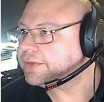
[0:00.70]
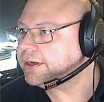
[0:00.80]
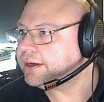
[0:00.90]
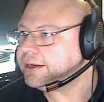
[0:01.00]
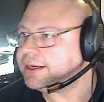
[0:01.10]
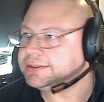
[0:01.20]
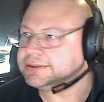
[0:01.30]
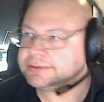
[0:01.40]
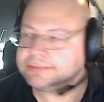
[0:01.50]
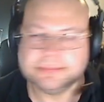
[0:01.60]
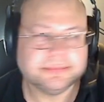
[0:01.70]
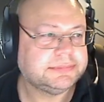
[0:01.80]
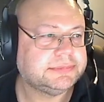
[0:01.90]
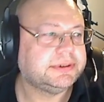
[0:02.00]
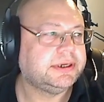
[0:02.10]
Hi guys!
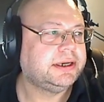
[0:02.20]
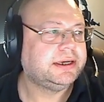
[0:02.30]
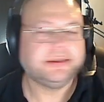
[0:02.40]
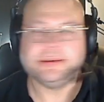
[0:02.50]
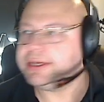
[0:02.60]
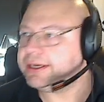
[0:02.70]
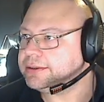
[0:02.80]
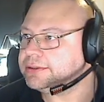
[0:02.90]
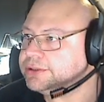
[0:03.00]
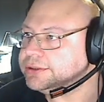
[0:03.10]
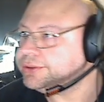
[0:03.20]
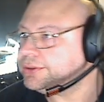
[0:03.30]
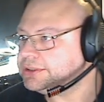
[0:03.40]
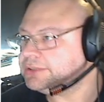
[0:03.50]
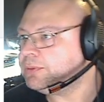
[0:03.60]
Today I'm going to show you
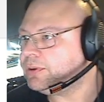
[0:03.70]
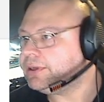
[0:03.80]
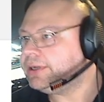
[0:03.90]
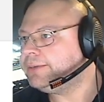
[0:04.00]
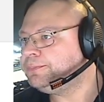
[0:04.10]
a small